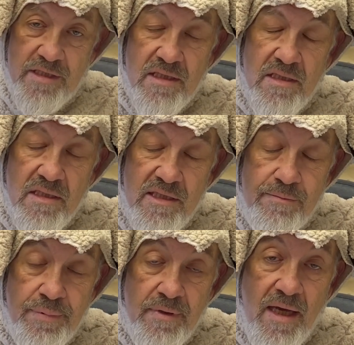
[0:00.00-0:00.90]
to
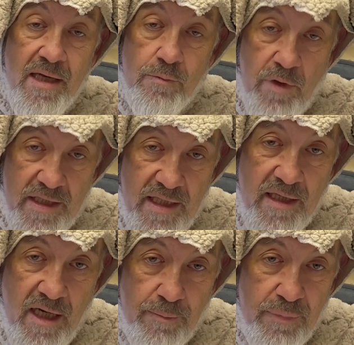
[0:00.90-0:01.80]
sleep and
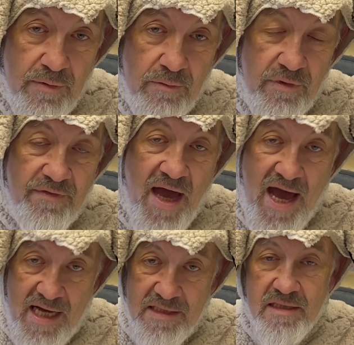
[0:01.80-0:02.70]
waking up, we've
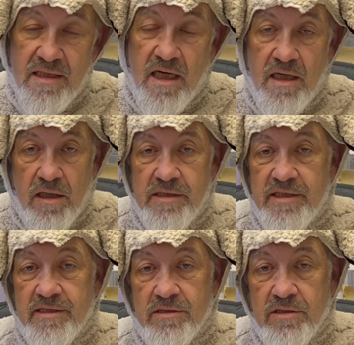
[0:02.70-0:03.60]
asked a
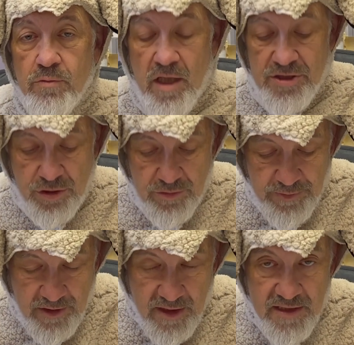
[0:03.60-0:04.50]
guardian to watch
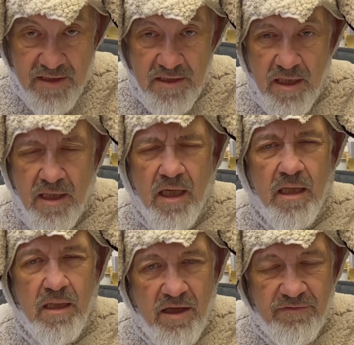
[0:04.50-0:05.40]
over us. A
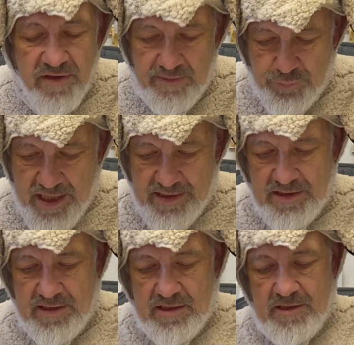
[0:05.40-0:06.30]
lovely
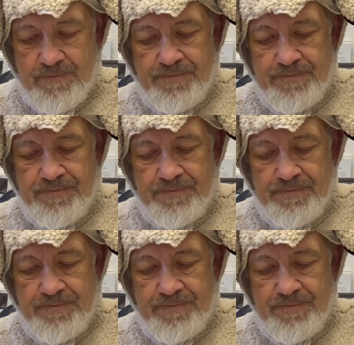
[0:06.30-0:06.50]
practice.